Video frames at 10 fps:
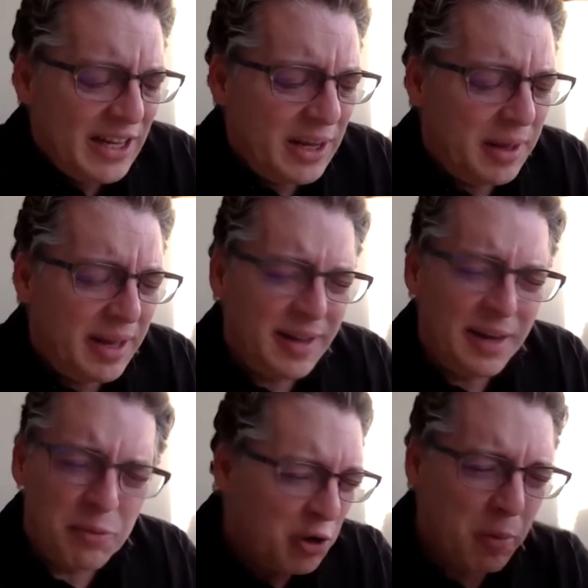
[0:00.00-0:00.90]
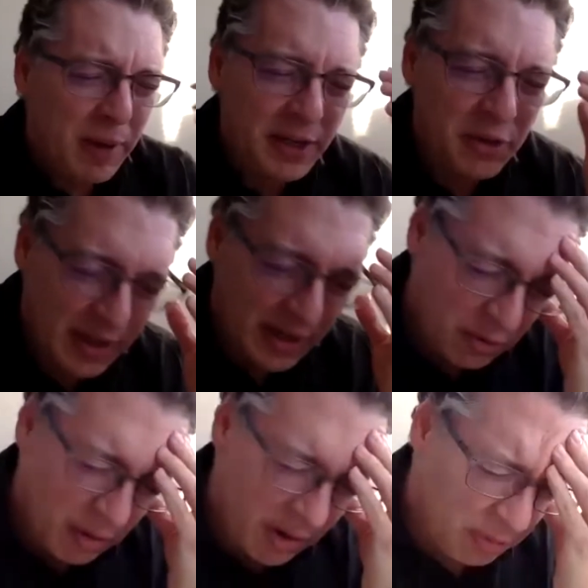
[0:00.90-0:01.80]
I, I want to go back to that
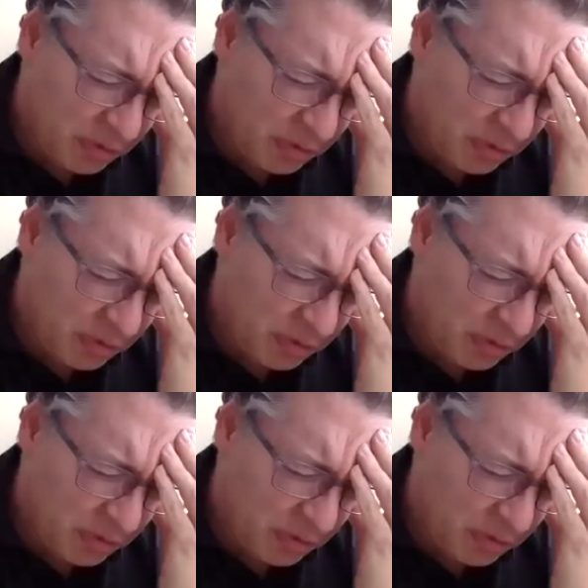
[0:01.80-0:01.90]
incredible